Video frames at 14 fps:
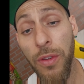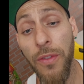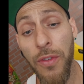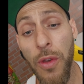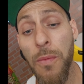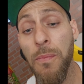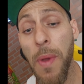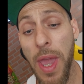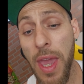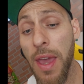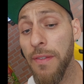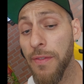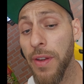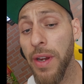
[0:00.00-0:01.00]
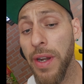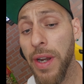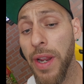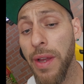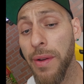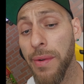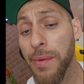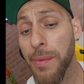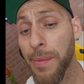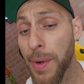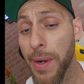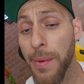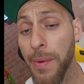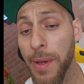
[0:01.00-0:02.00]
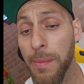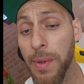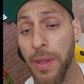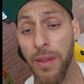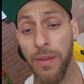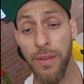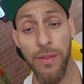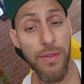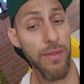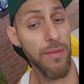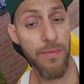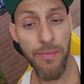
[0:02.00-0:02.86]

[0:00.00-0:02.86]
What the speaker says: of you may have figured it out right away because